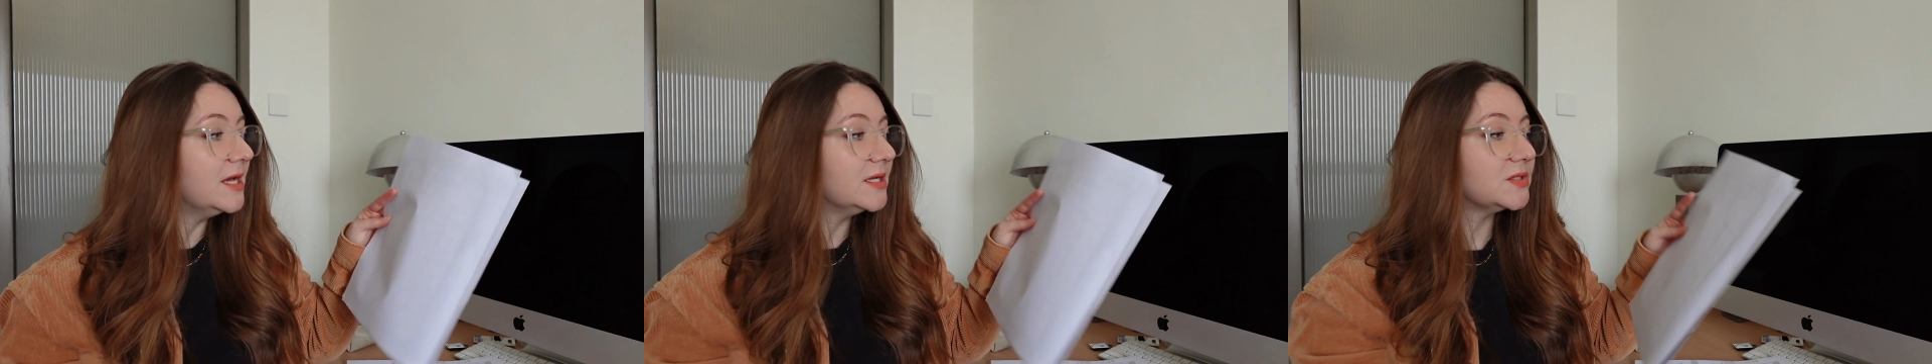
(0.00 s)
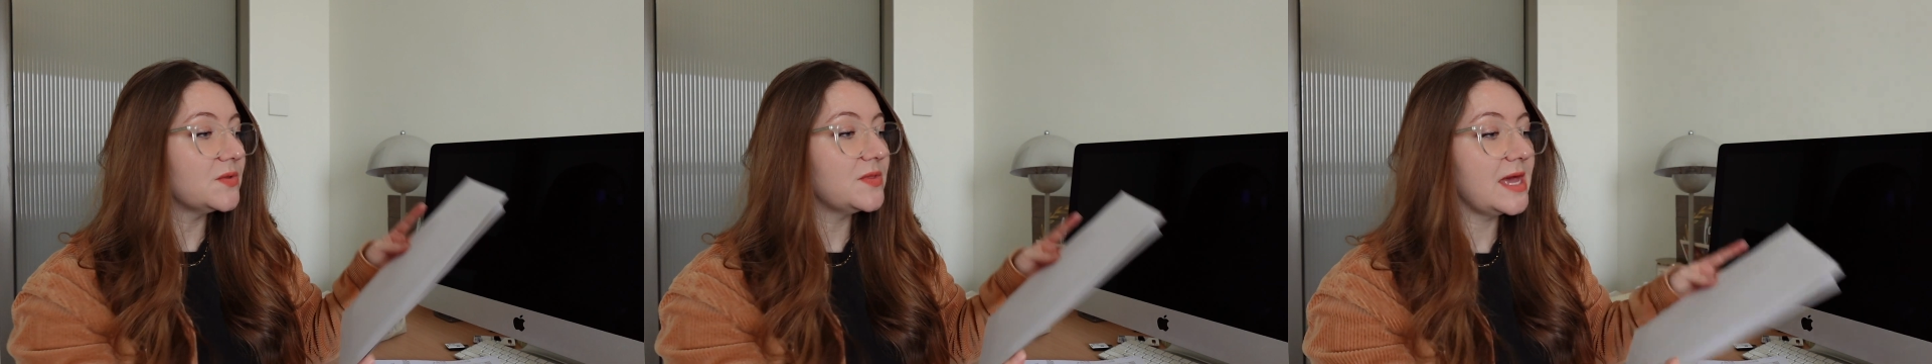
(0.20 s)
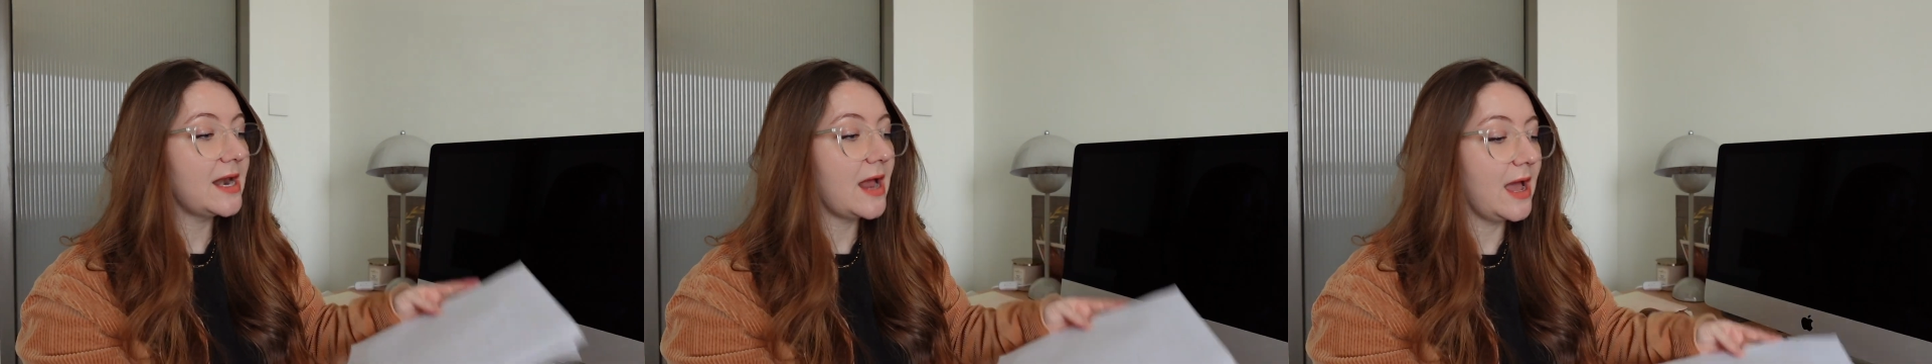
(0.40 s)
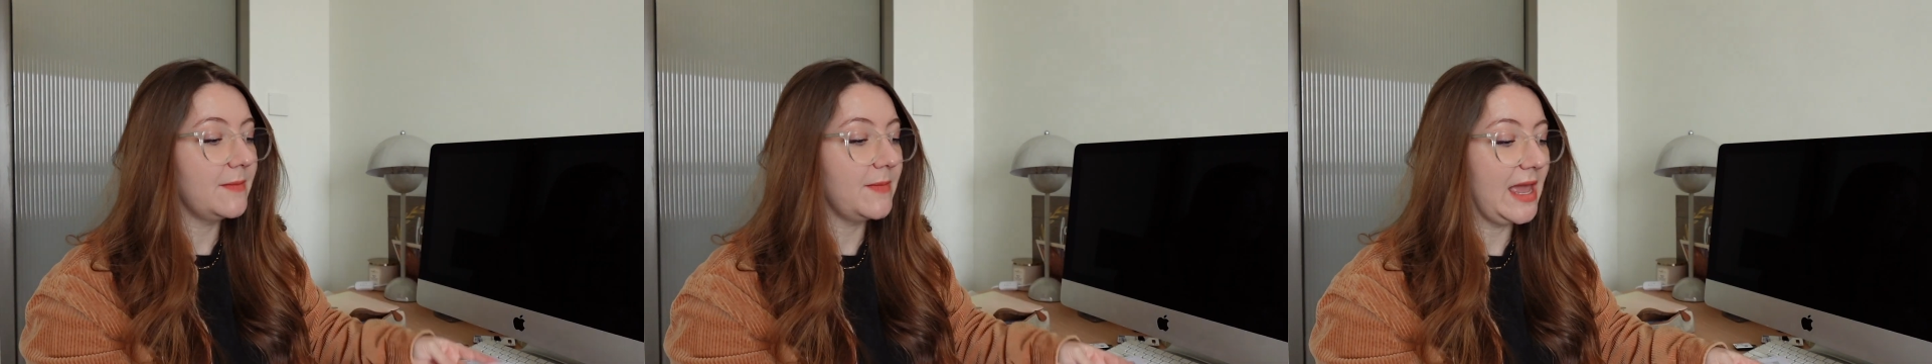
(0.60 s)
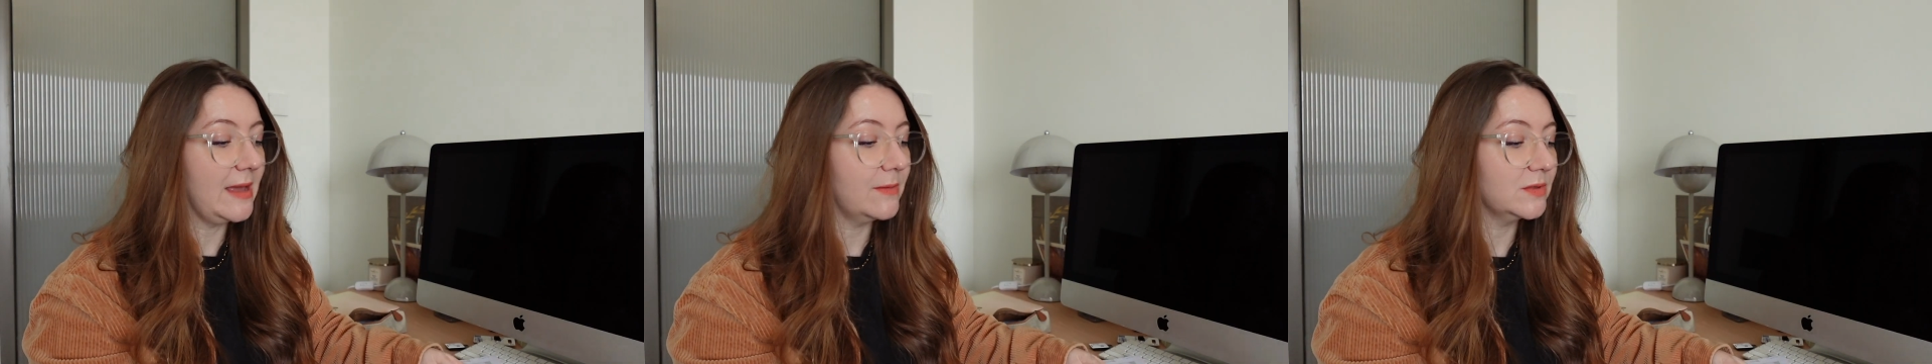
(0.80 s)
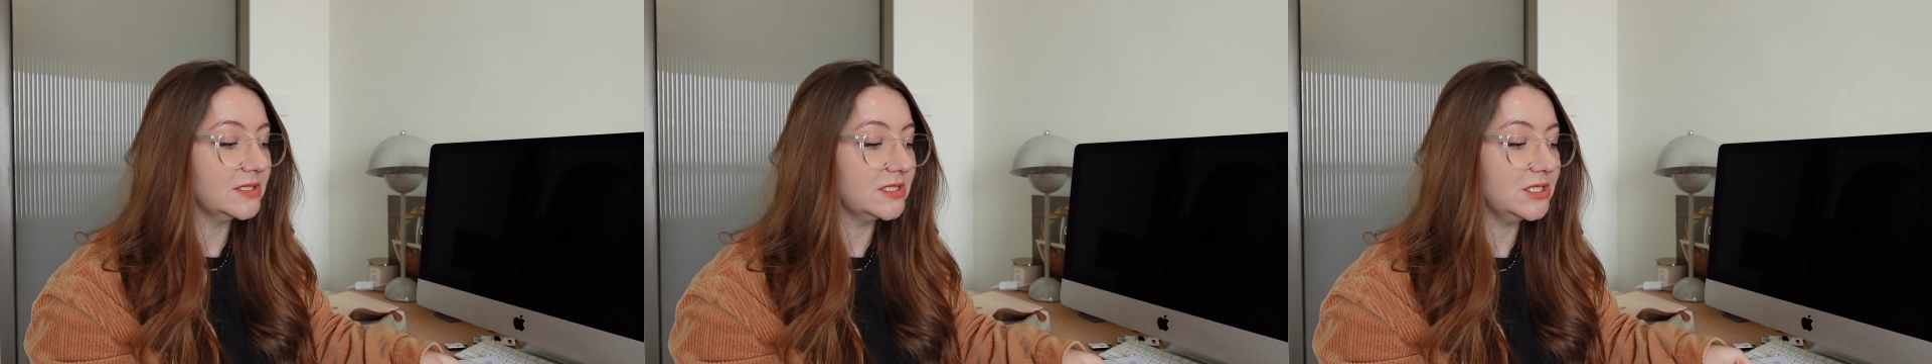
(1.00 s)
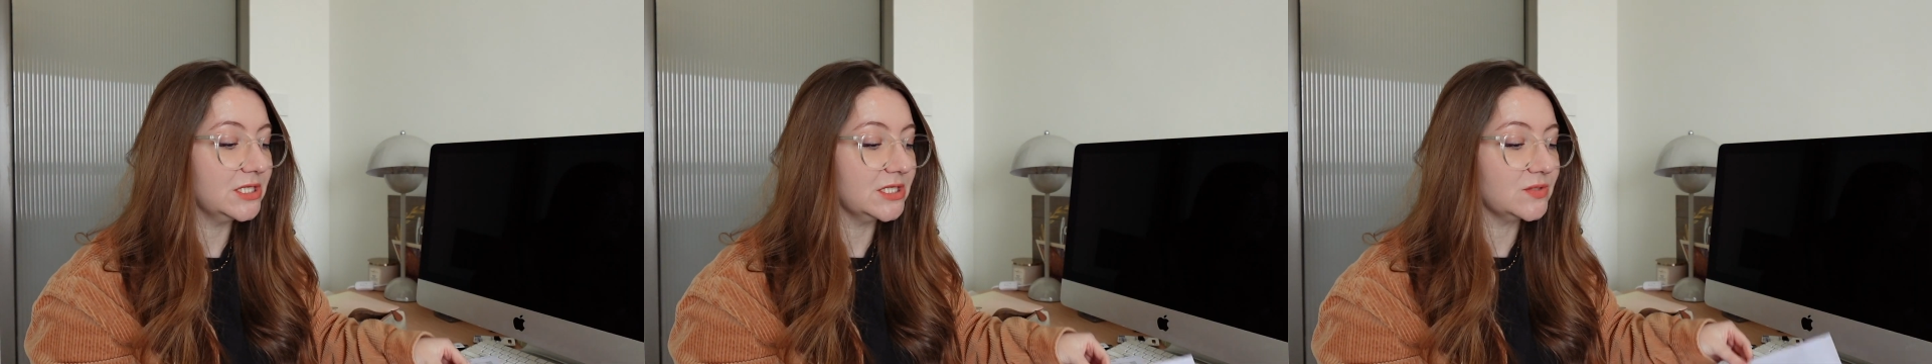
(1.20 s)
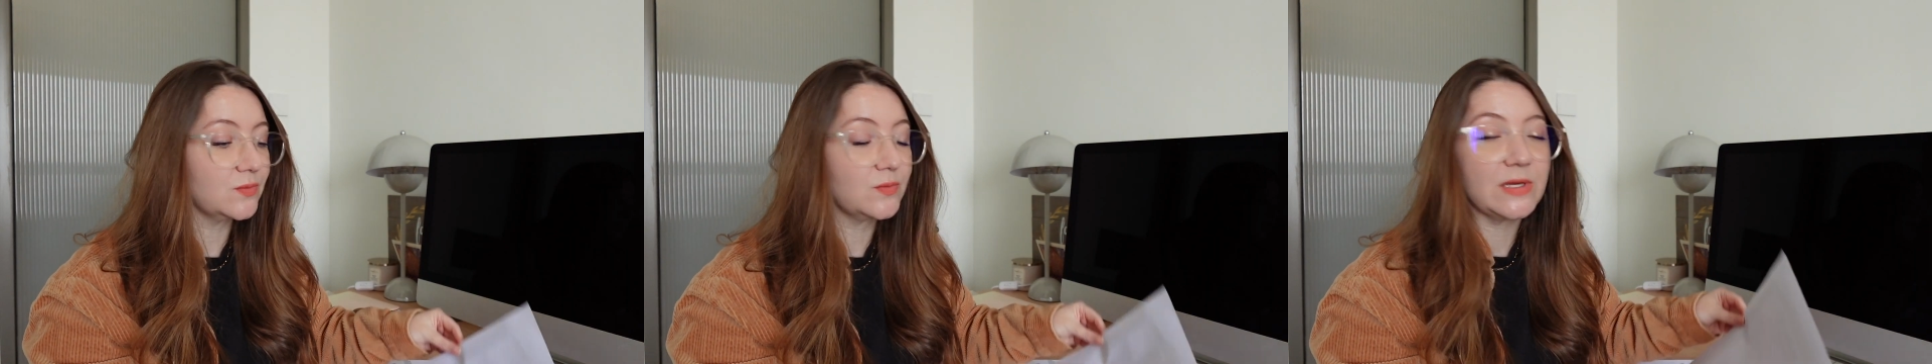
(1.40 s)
So then I'm able to just